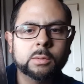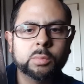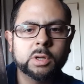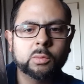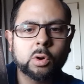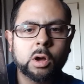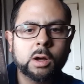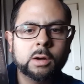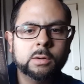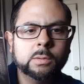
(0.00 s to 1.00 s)

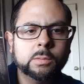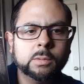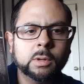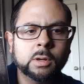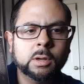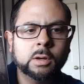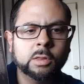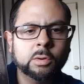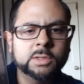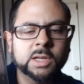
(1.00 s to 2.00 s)
raw,
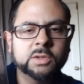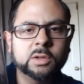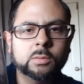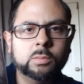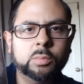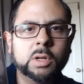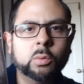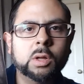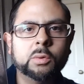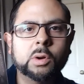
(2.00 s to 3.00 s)
although it's actually pretty
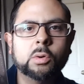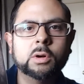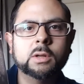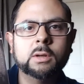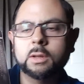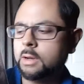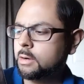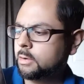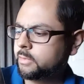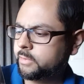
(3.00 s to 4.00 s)
well recorded. I
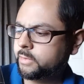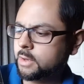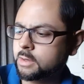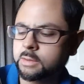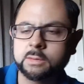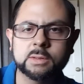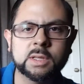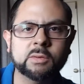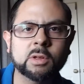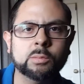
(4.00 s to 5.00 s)
don't know if
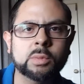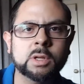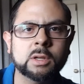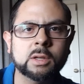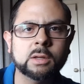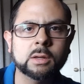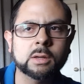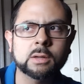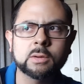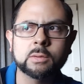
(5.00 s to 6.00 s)
Steve Albini
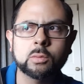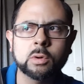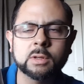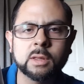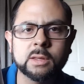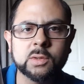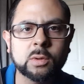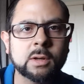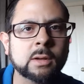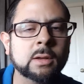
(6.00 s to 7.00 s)
worked on this
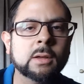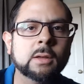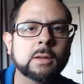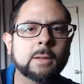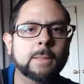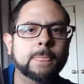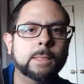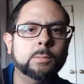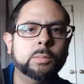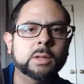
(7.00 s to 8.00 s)
one,
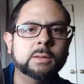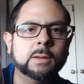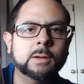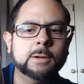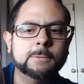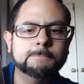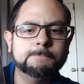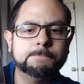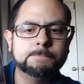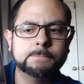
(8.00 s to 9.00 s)
but
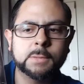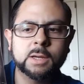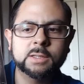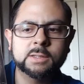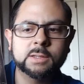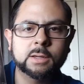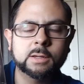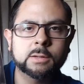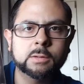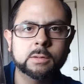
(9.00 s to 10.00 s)
yeah, it's
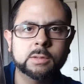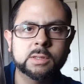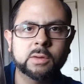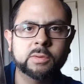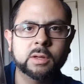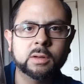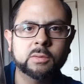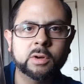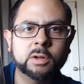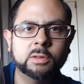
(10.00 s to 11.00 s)
definitely a
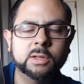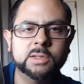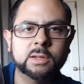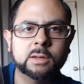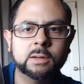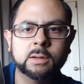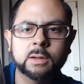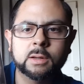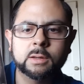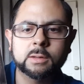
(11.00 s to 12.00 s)
very good listen.
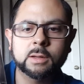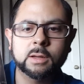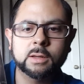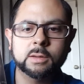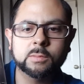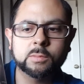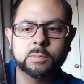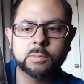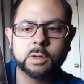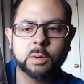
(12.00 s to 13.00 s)
A
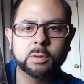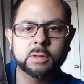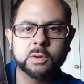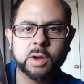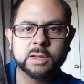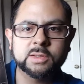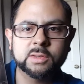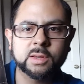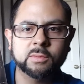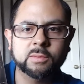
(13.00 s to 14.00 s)
couple of
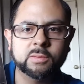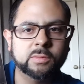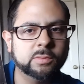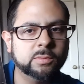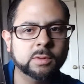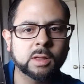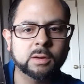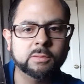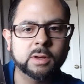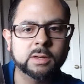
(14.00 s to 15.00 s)
tracks have a
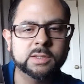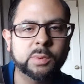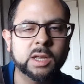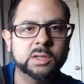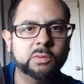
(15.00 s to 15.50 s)
lot of Spanish